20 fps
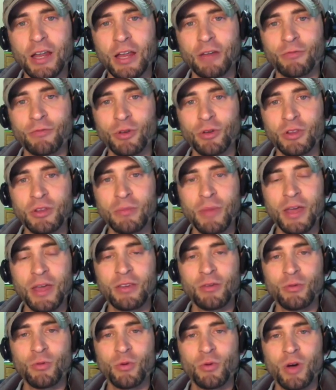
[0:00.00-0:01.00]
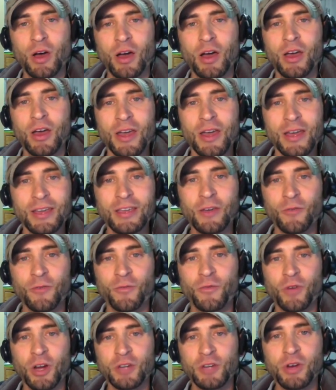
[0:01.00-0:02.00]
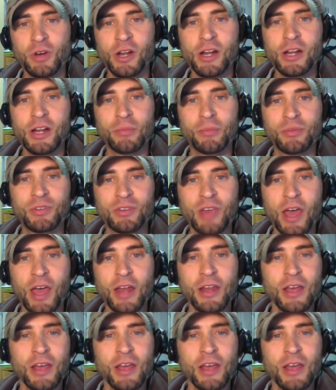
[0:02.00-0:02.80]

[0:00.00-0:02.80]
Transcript: and really make you get frustrated and upset.